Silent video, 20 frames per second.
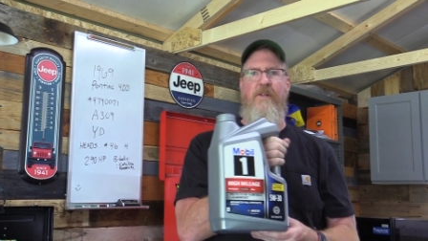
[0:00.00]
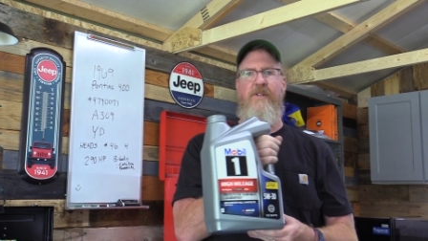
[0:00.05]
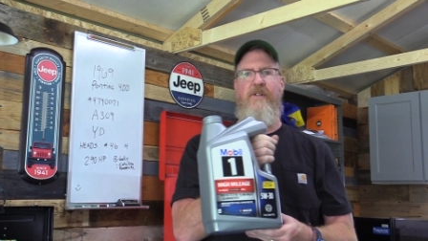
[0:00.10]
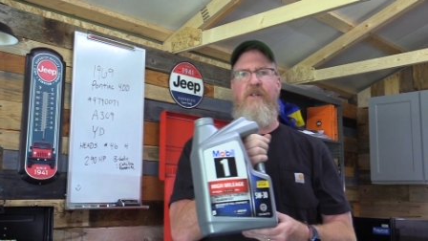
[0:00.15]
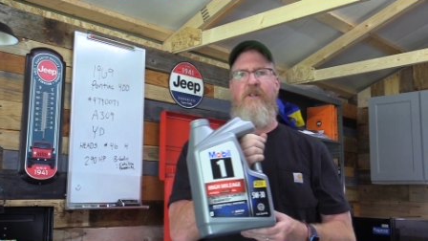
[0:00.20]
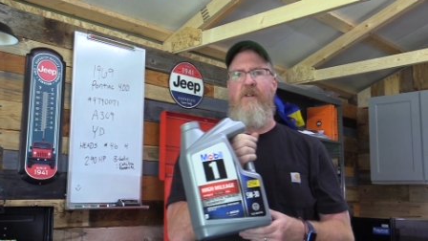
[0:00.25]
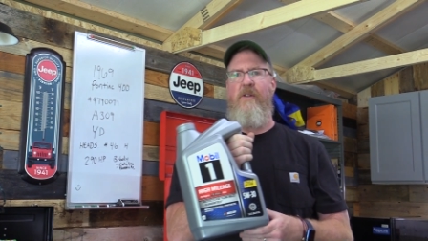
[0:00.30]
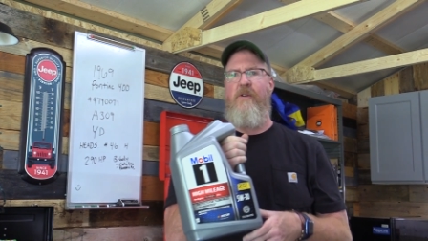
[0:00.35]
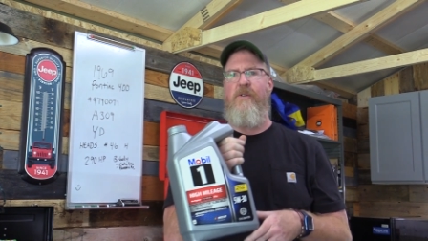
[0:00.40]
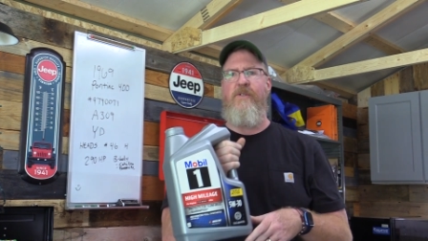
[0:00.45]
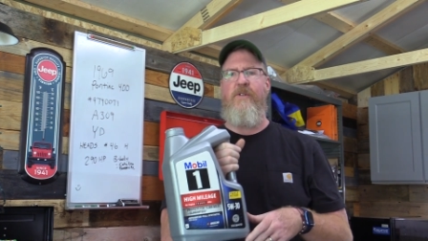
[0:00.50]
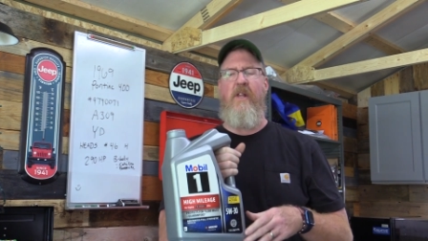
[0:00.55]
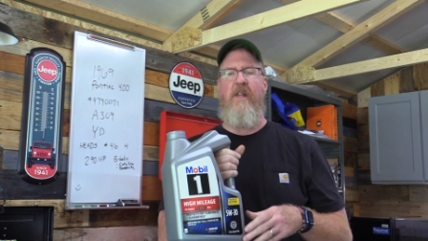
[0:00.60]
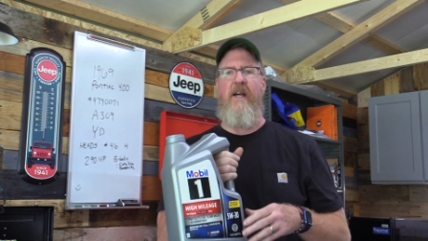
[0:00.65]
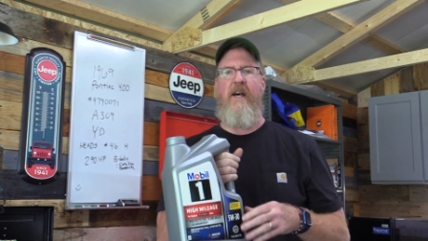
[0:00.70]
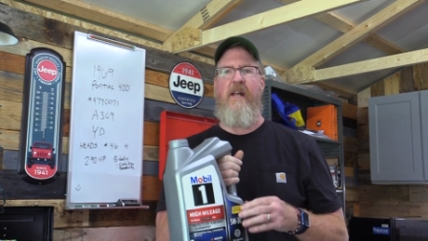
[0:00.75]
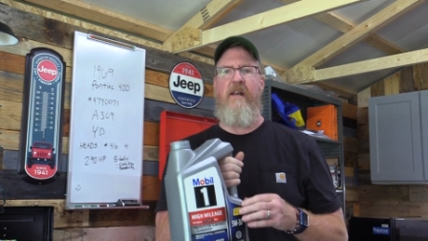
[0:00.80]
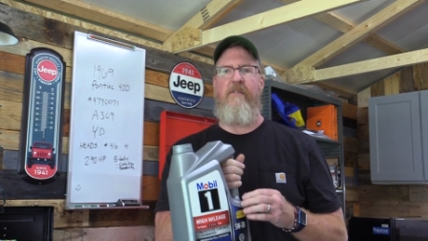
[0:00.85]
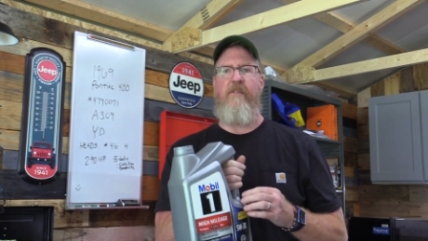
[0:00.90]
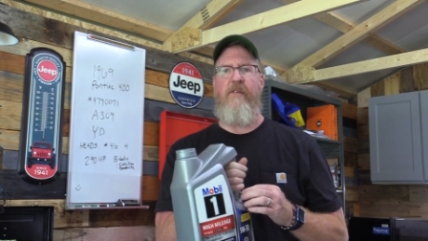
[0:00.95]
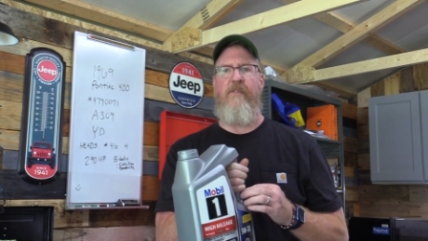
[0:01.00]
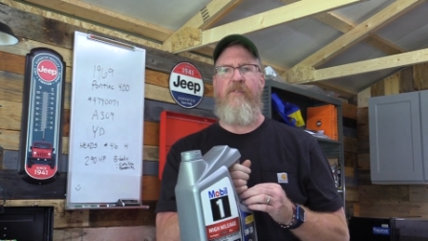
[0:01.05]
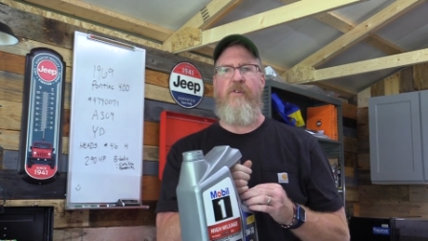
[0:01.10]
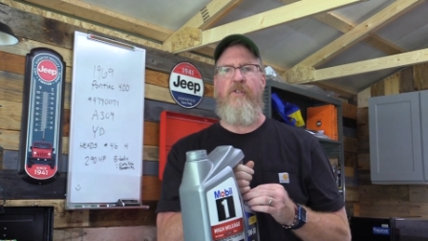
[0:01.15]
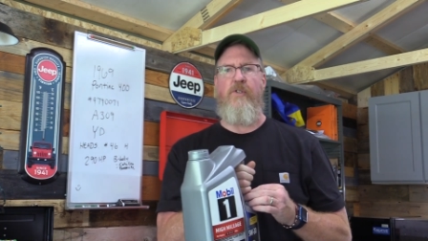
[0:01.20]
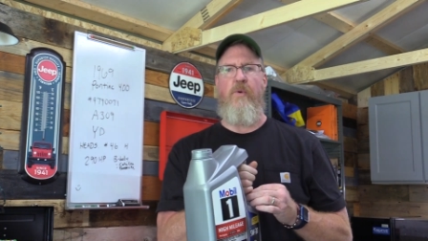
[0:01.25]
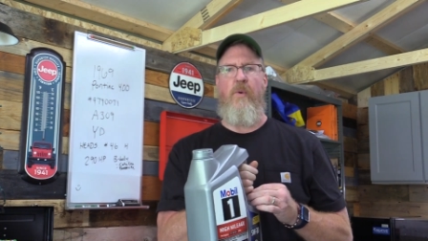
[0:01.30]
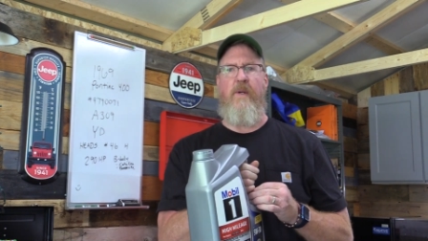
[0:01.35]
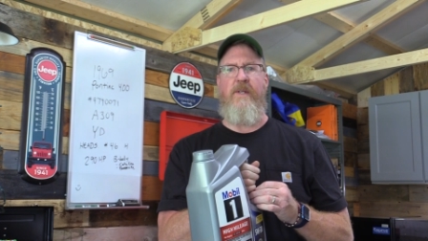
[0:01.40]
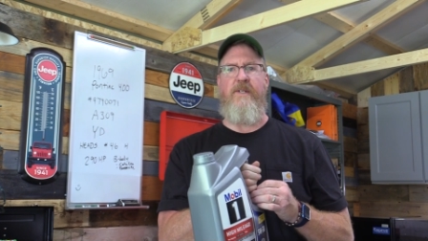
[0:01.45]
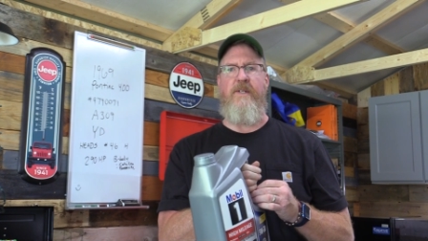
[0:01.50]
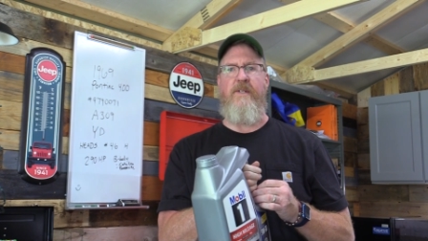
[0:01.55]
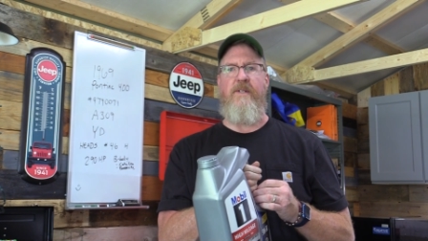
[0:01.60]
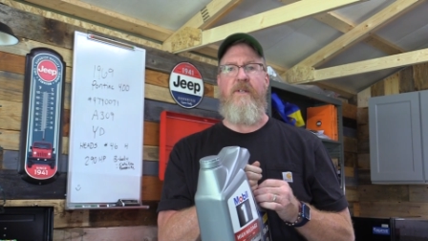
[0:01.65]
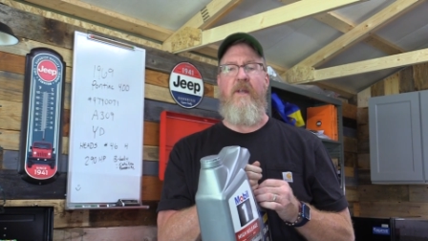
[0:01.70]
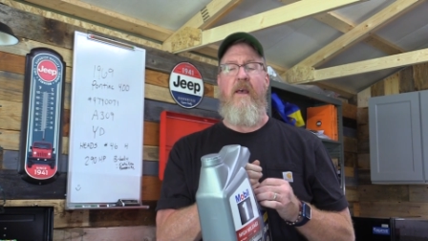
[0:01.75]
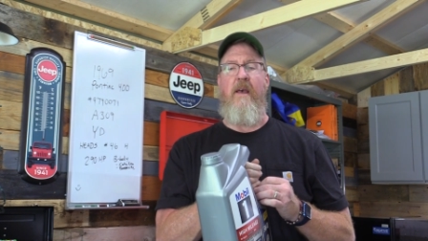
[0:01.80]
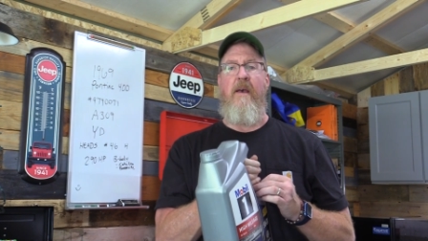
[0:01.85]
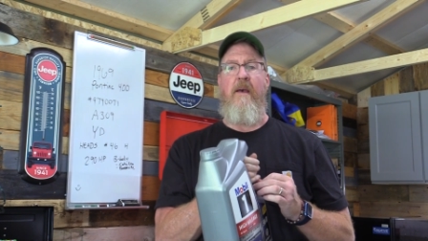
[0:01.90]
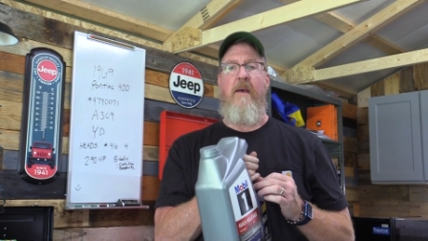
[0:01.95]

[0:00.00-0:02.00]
Do you know, there's a lot of different choices.